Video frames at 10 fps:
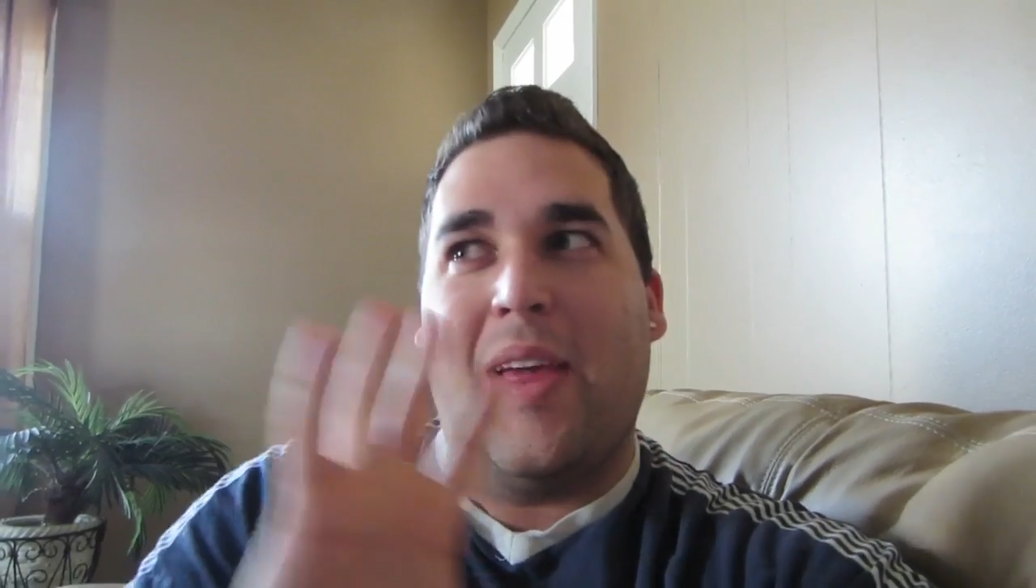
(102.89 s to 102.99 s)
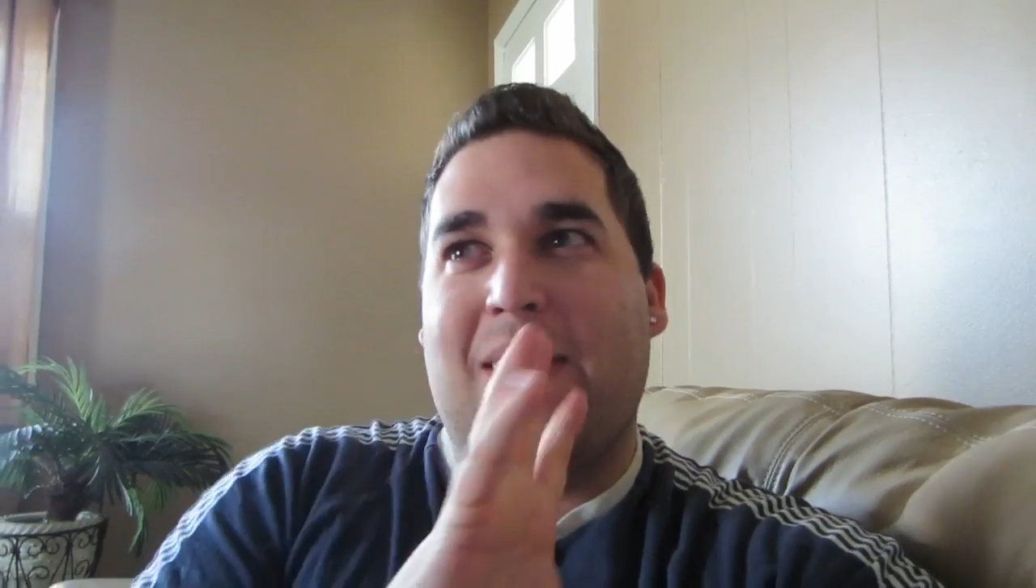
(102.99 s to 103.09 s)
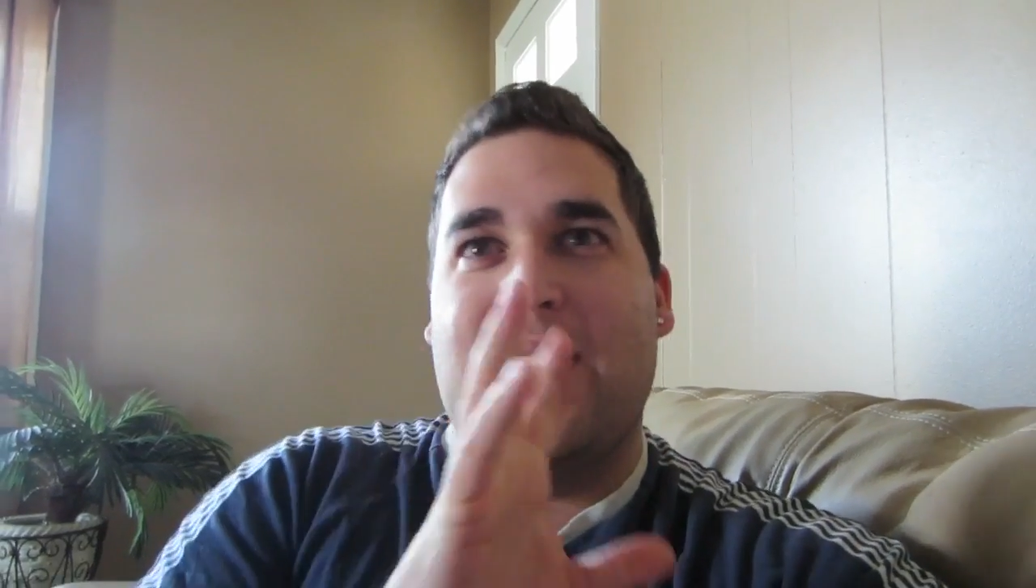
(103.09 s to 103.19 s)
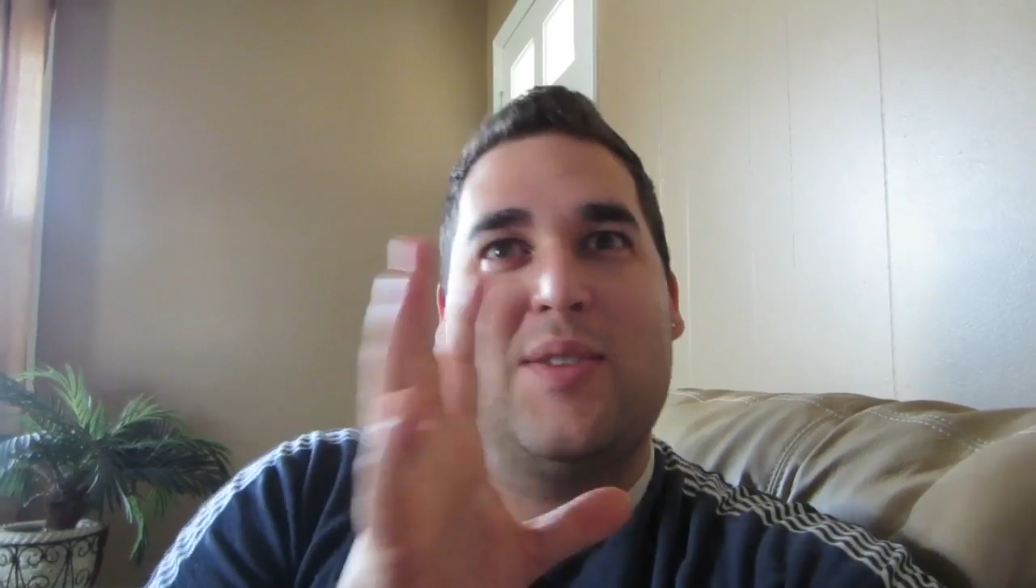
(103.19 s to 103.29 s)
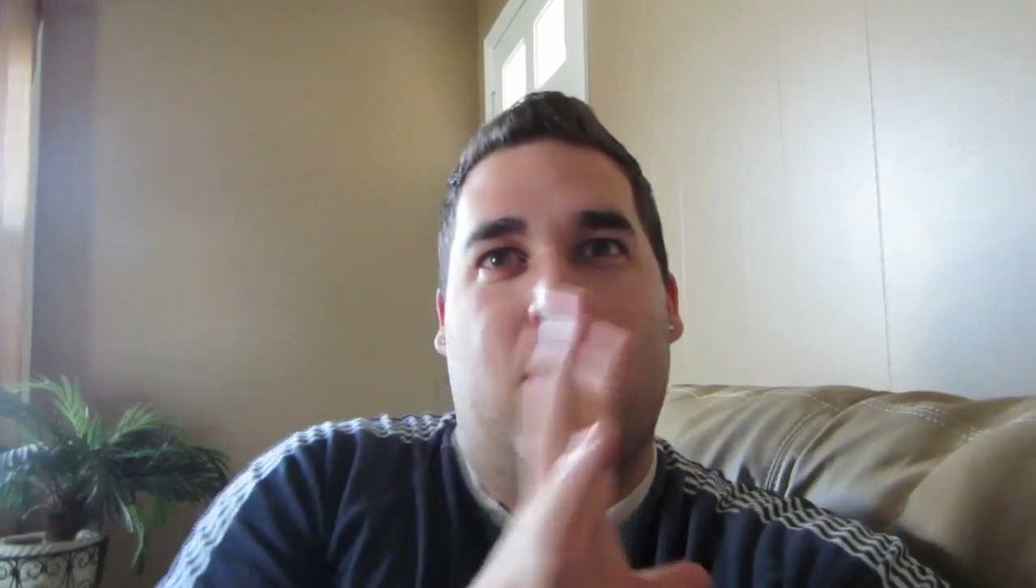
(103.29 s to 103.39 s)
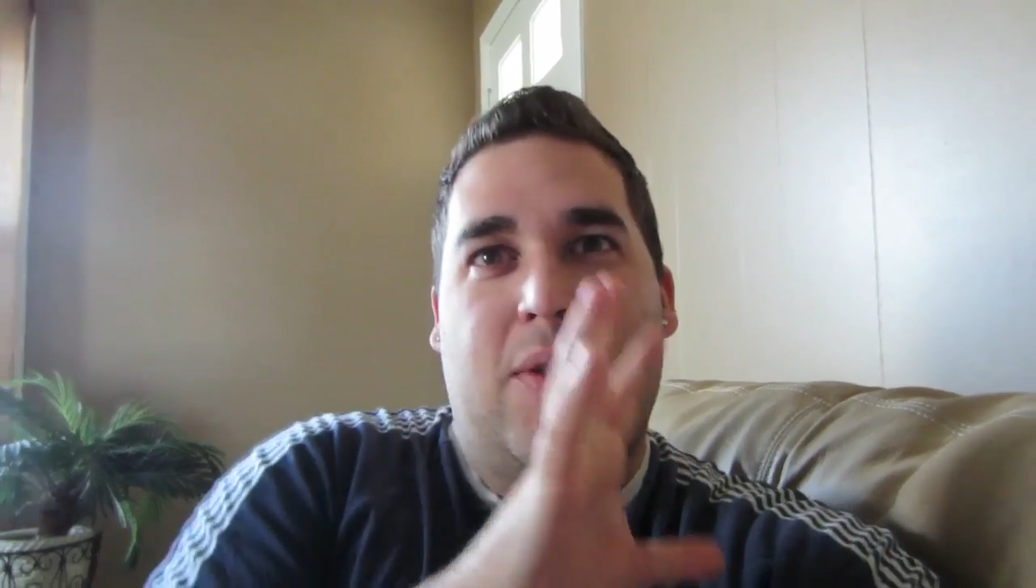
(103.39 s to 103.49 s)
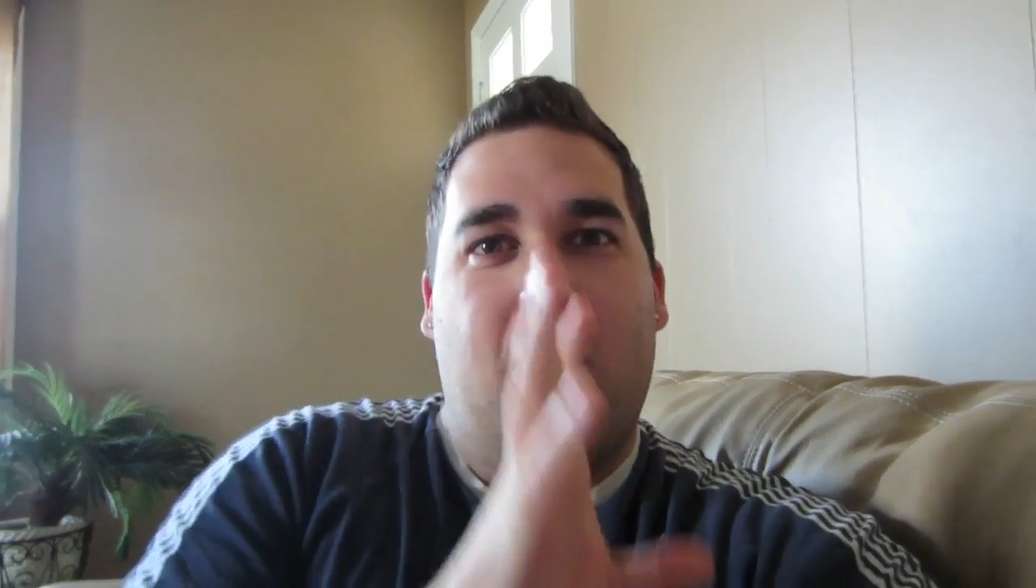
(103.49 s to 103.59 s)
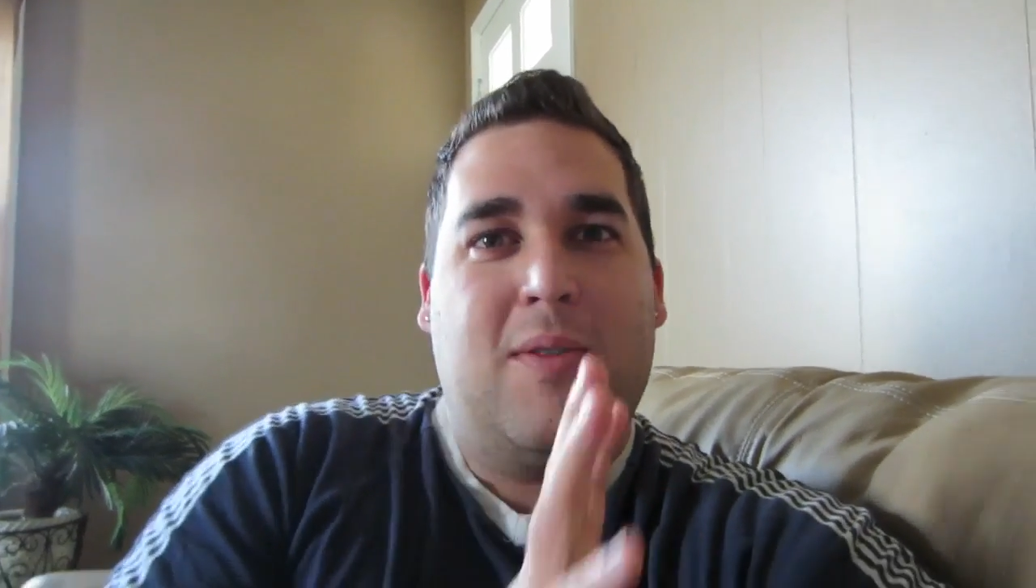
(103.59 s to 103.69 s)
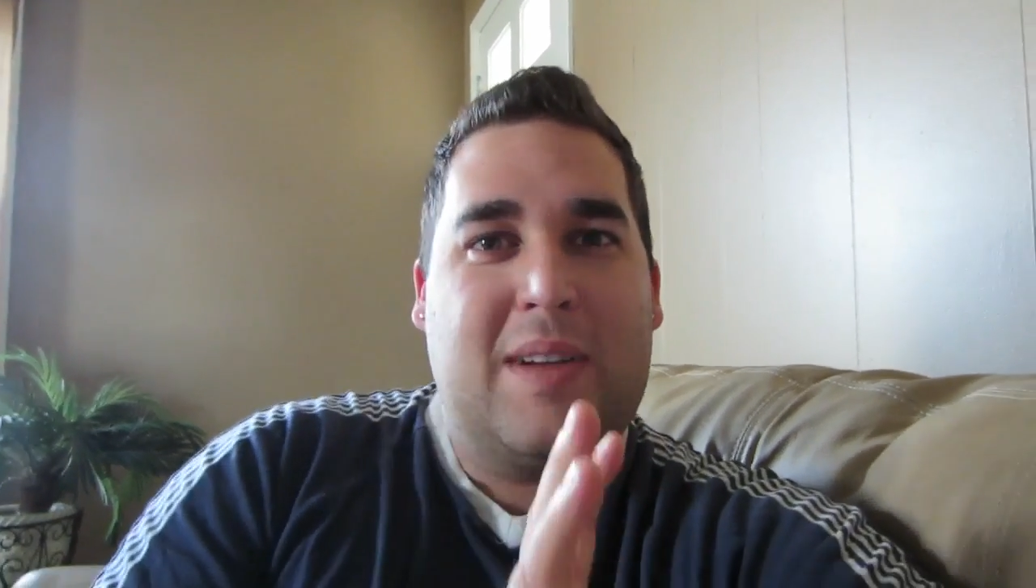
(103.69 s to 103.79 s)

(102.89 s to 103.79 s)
like the sore throat